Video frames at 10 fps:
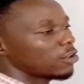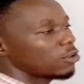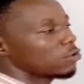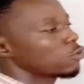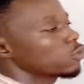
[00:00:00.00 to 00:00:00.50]

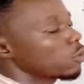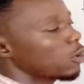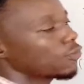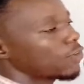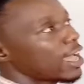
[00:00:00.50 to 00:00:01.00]
root
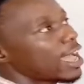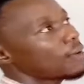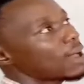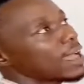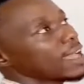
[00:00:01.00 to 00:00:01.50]
of
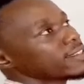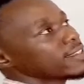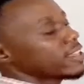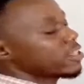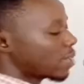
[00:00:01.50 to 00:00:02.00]
our x
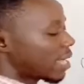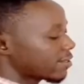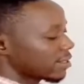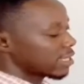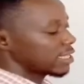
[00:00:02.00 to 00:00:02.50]
is what?
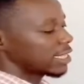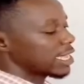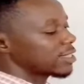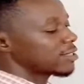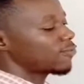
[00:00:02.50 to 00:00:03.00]

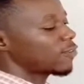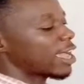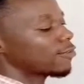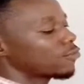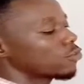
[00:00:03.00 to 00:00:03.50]

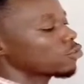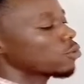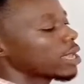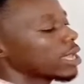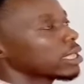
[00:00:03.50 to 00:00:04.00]
-5
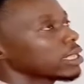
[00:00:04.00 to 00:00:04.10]
squared.